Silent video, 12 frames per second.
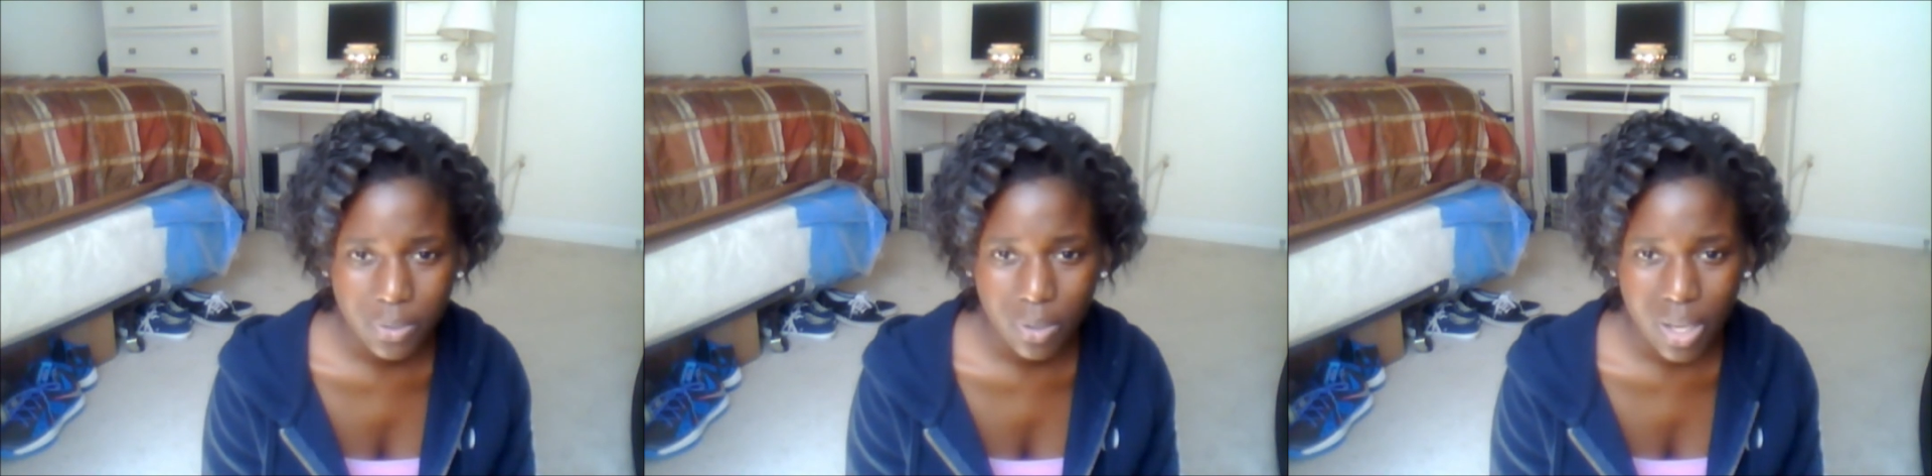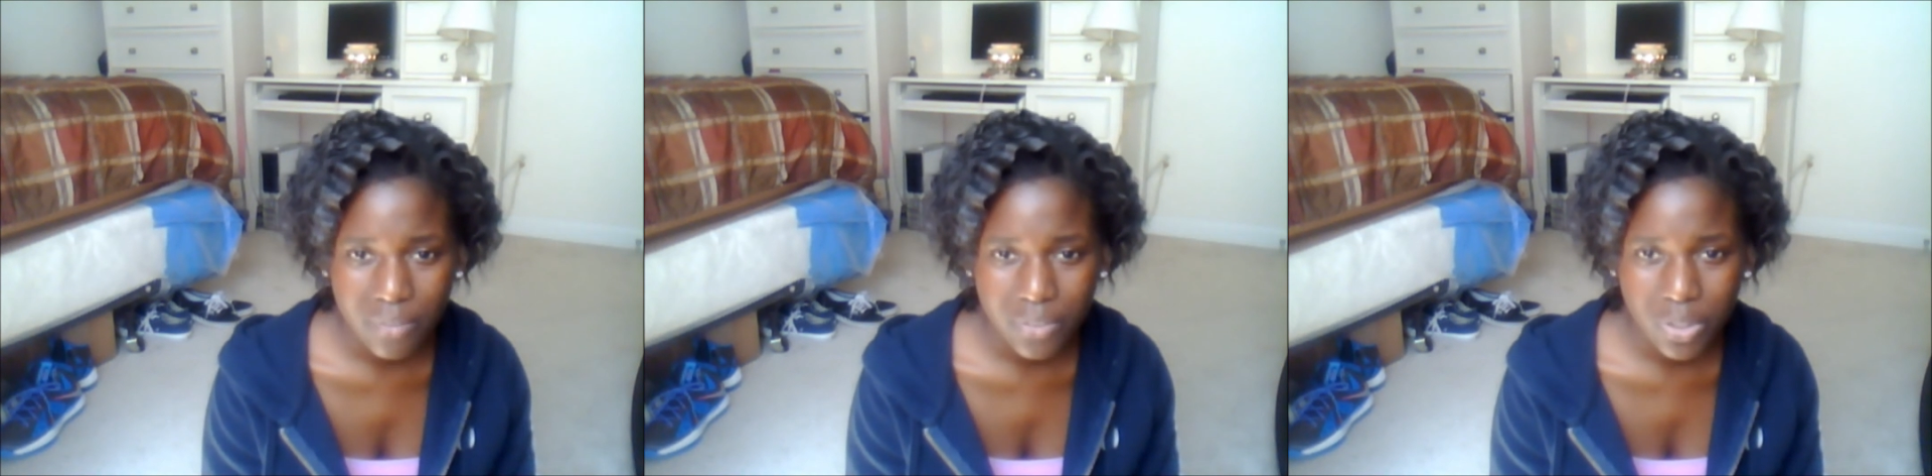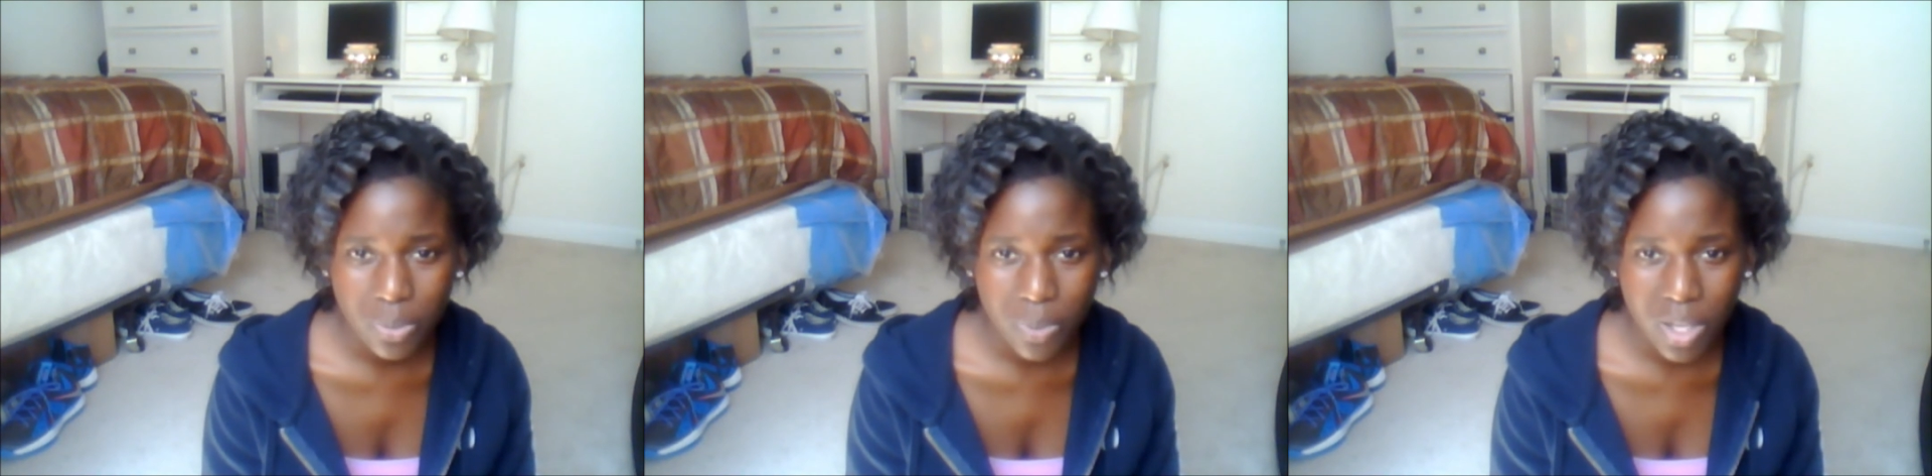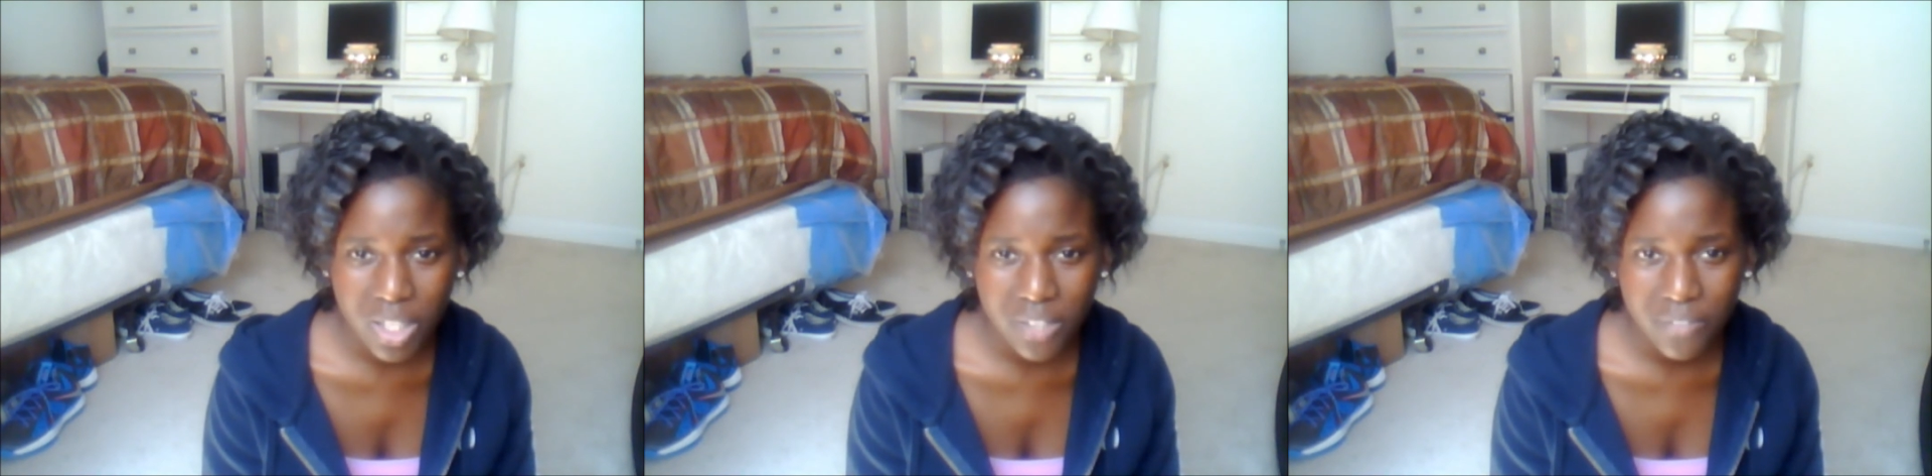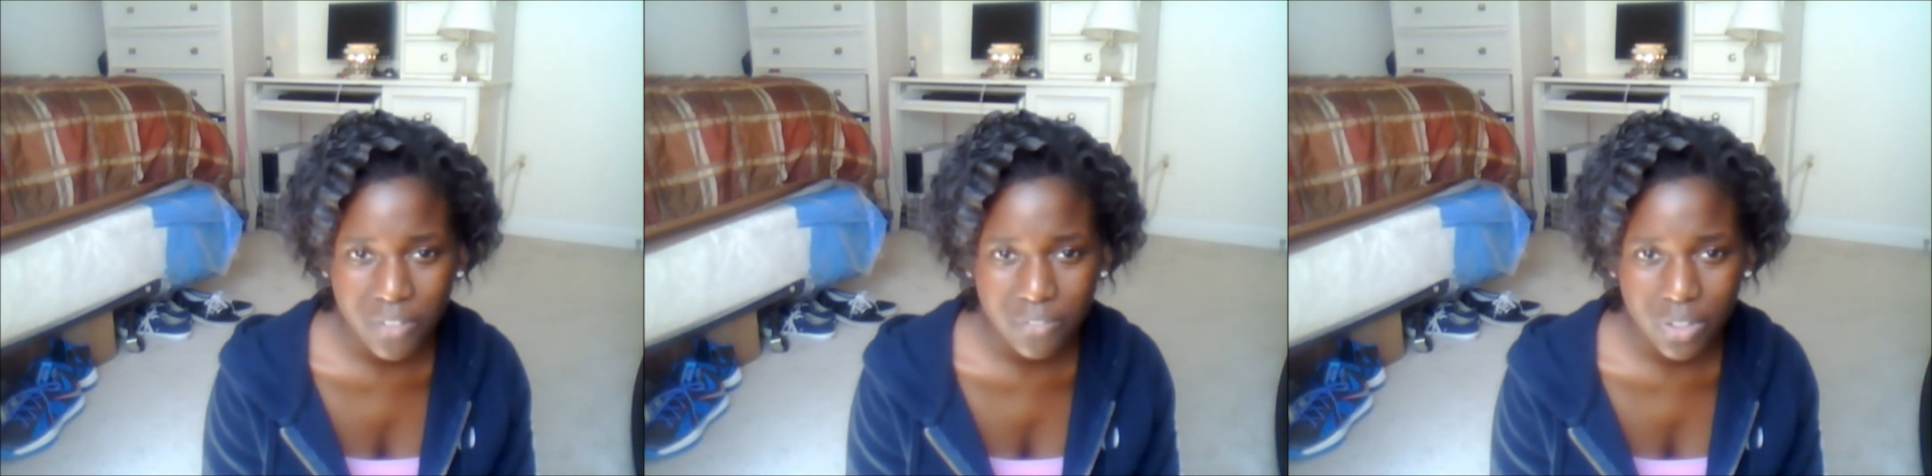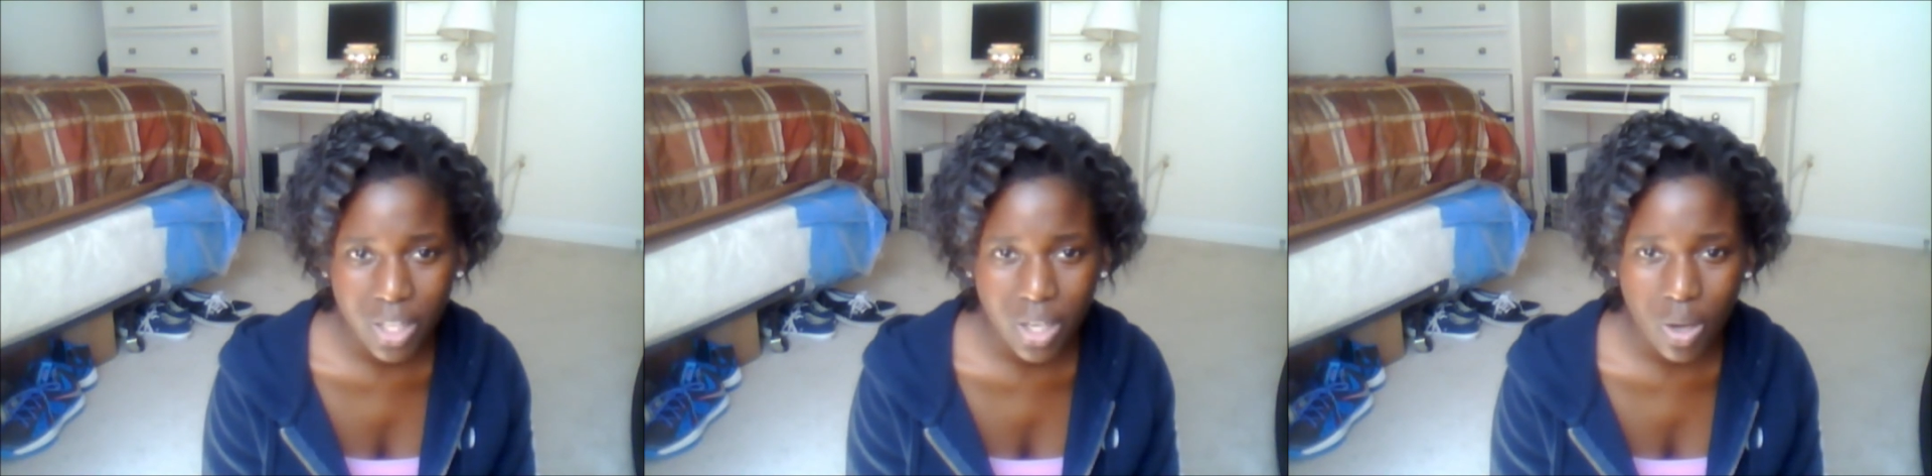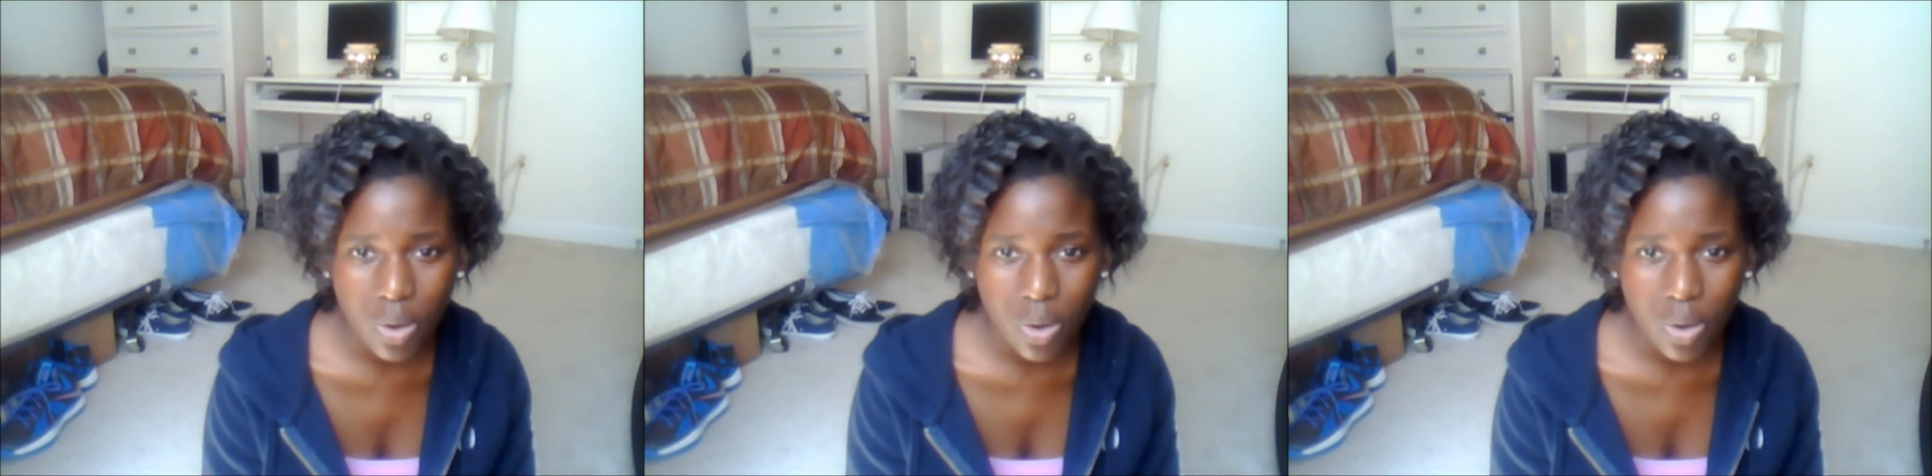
you don't have a coupon, even if you're like,